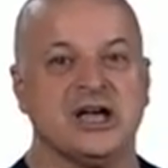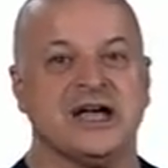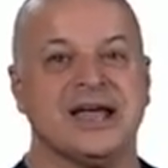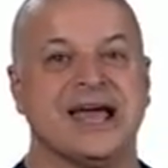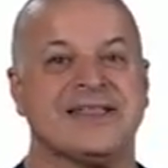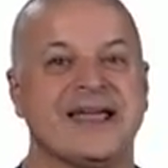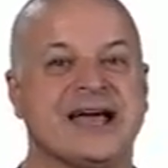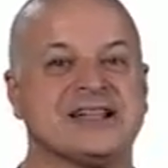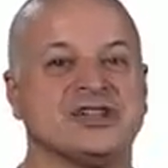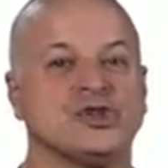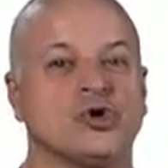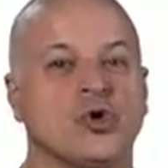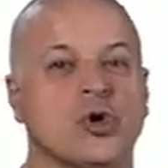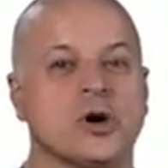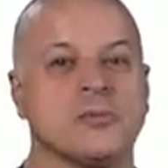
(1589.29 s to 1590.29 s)
That
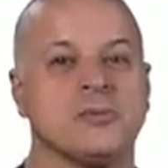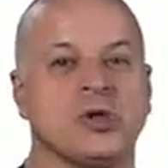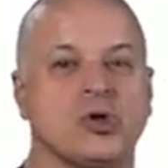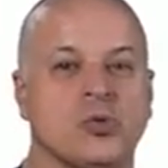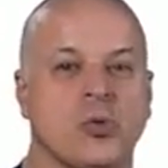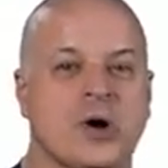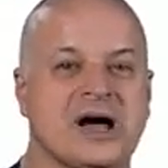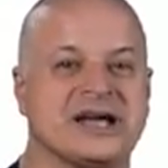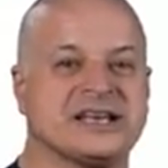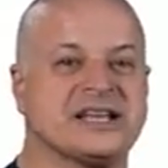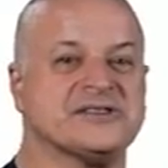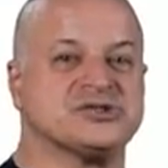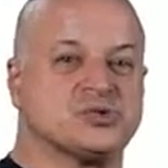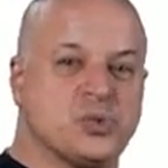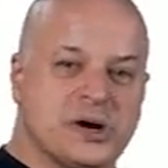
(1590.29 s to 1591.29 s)
normal one
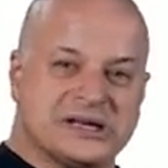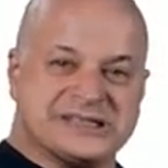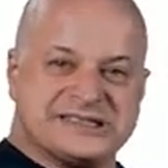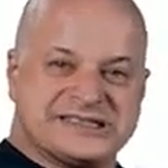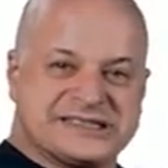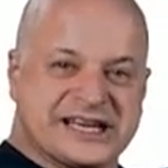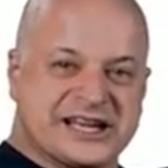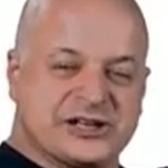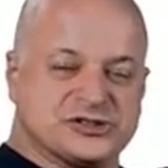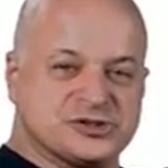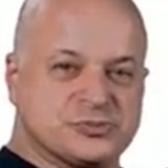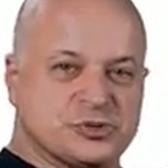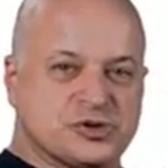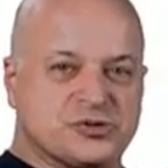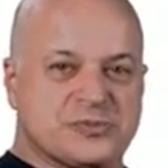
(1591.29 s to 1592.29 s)
gives one single
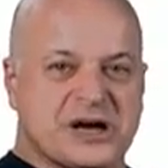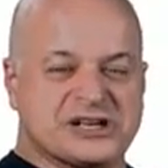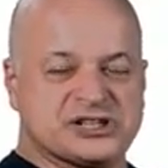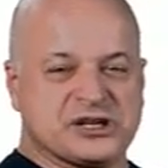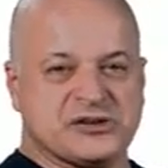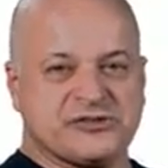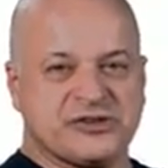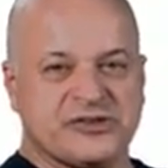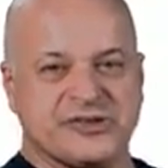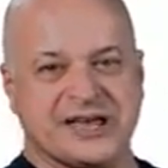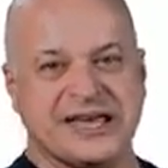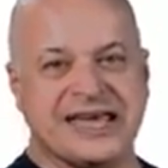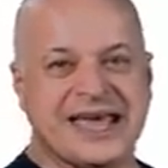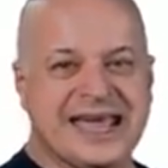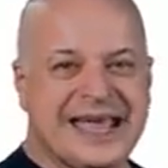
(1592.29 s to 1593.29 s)
smooth muscle from the
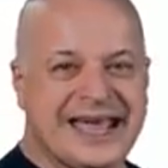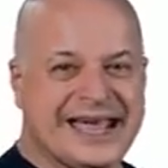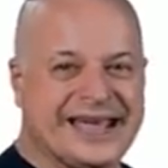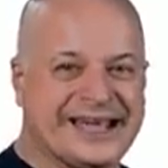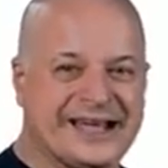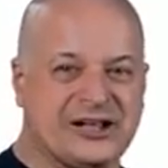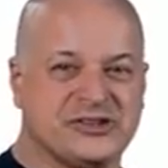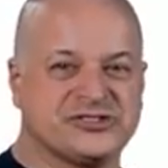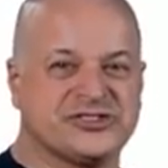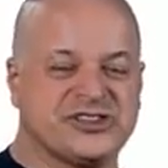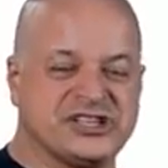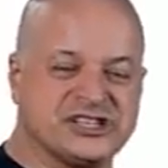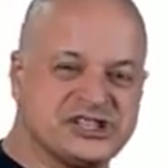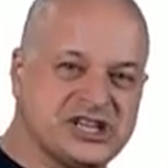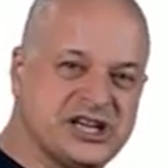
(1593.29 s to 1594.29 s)
heel to the
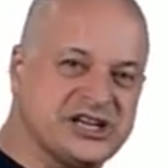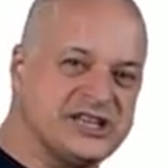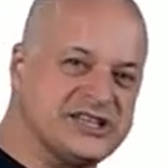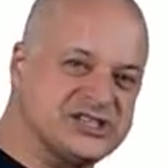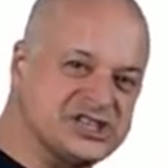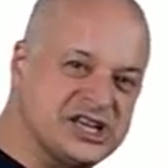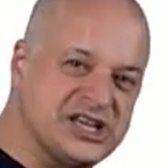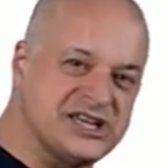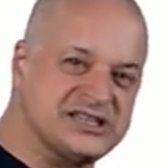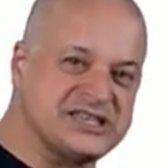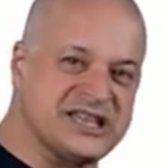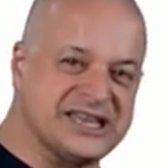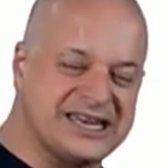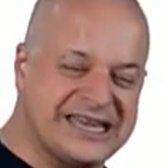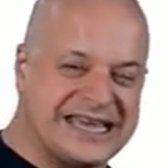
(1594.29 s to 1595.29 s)
shin and the shin to
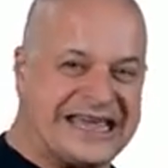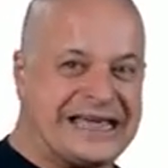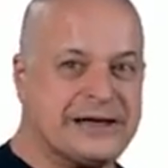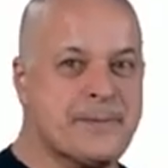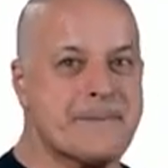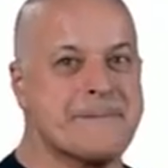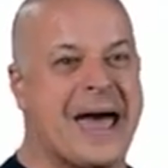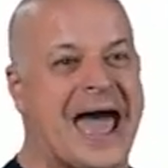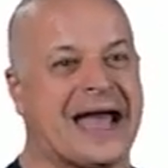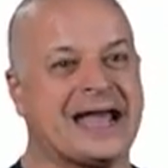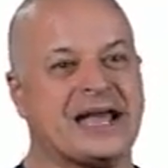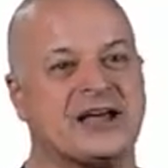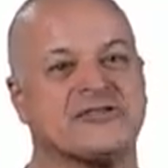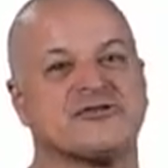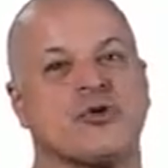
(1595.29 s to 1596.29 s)
the knee, back
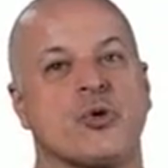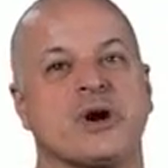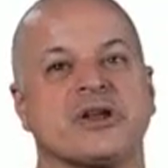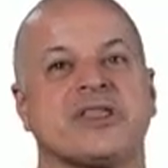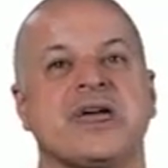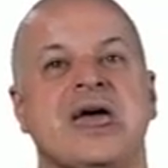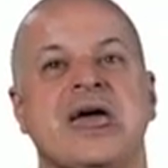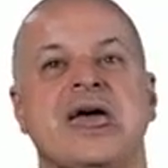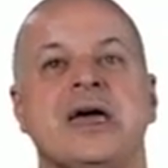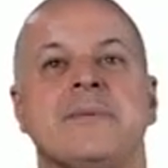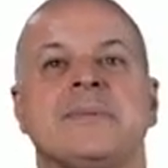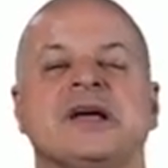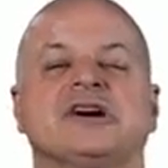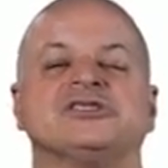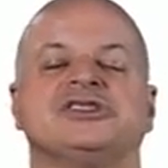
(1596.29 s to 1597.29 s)
and forth,
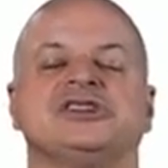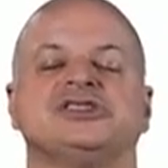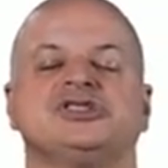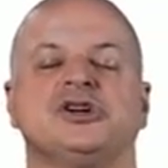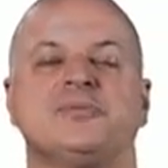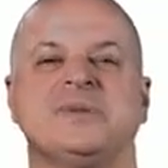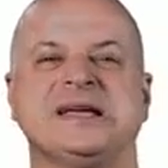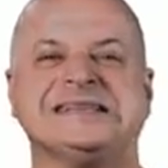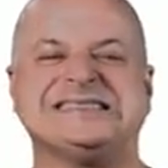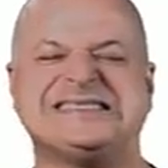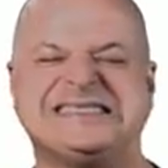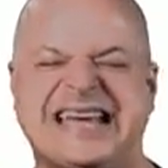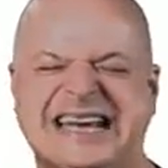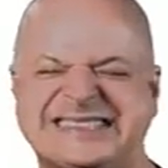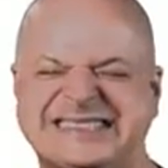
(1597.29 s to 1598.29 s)
because it should be
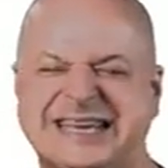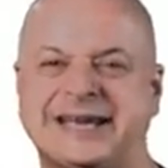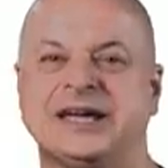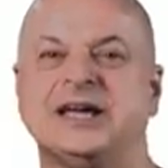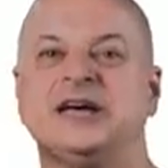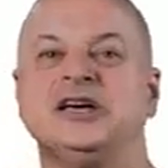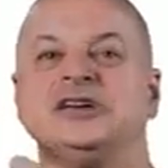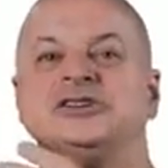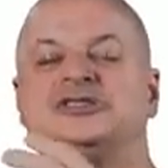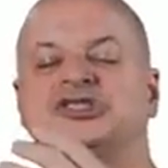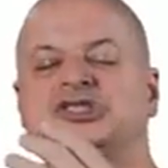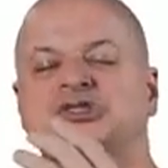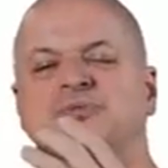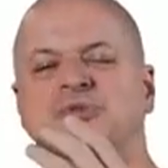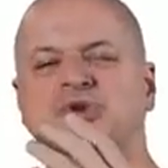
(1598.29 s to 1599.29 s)
assessing
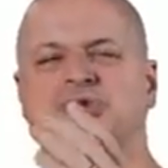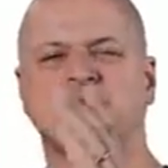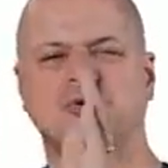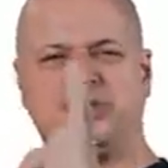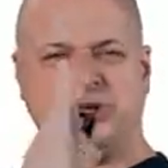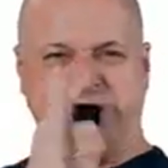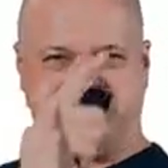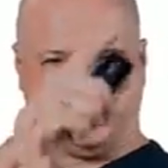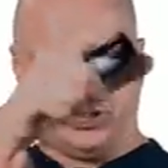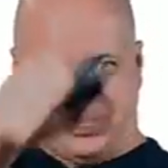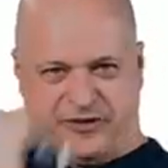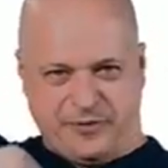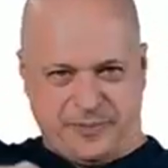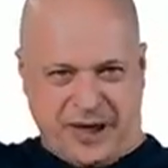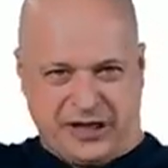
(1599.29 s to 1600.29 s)
smooth
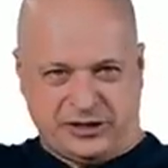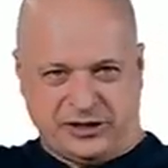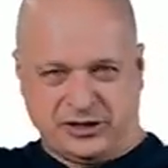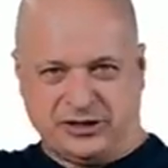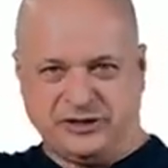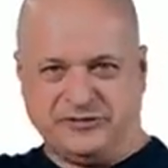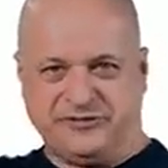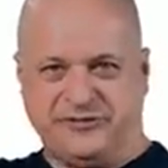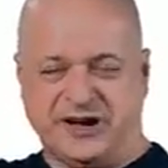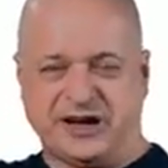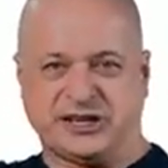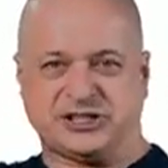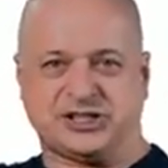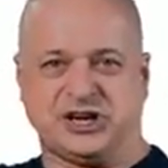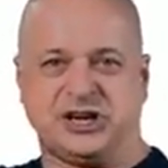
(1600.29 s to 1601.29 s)
cerebellar
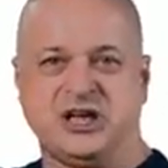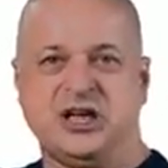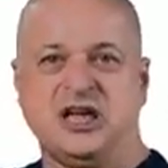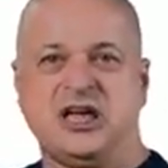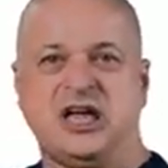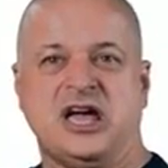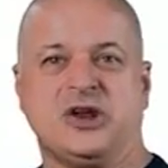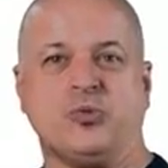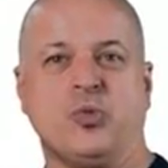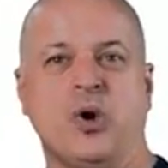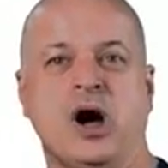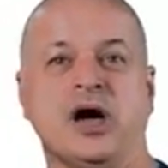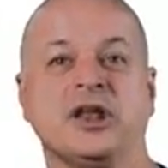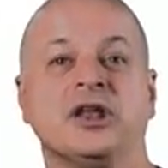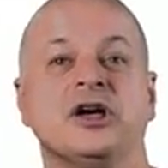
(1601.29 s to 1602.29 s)
function in
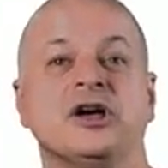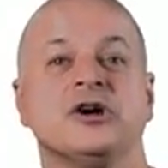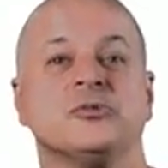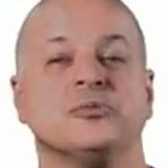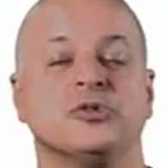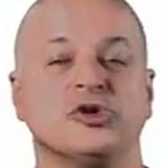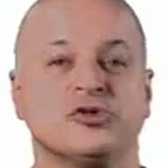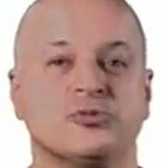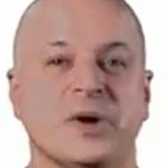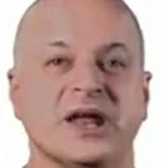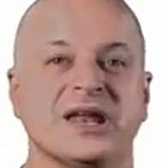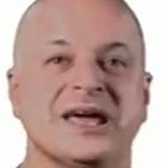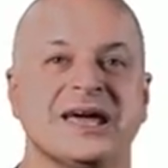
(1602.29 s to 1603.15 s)
one movement.